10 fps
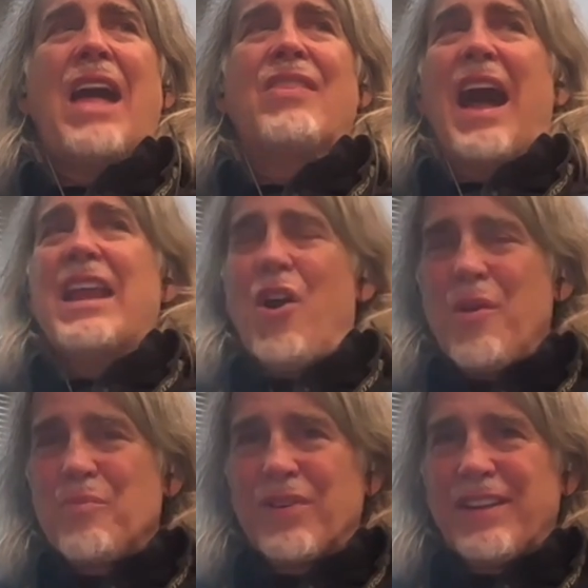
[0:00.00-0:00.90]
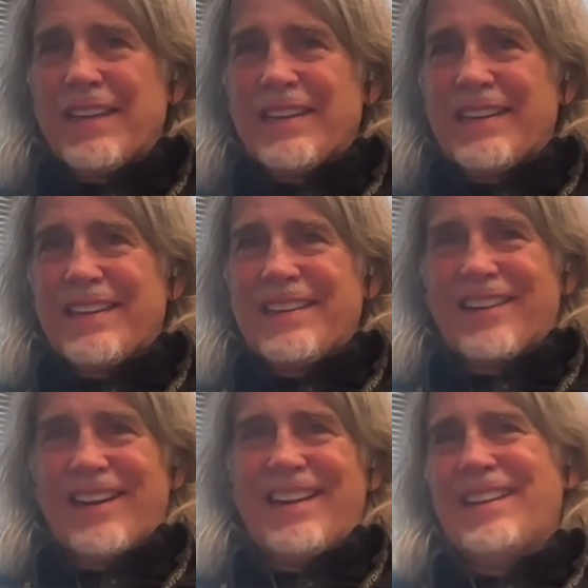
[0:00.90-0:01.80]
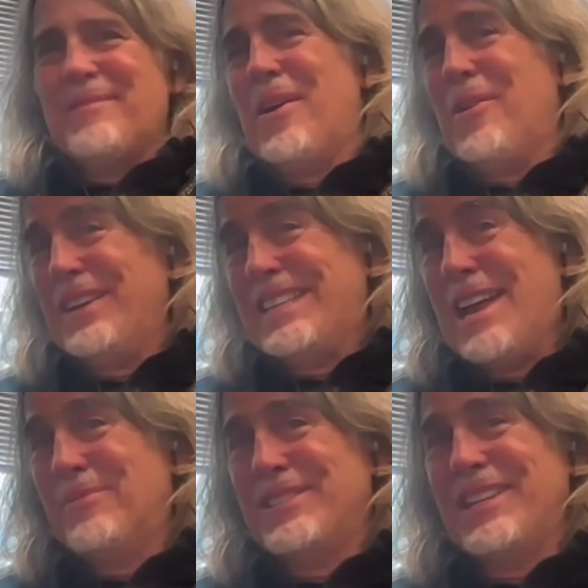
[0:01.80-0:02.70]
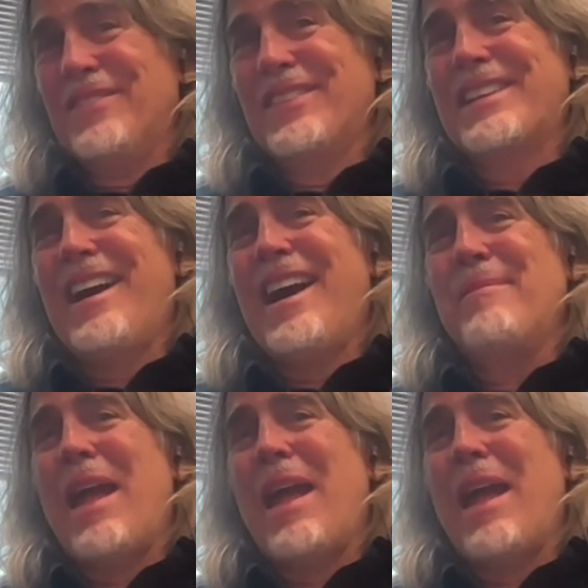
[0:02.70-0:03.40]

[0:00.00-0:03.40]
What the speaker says: I know I'm brilliant, right? Only 10% of the time.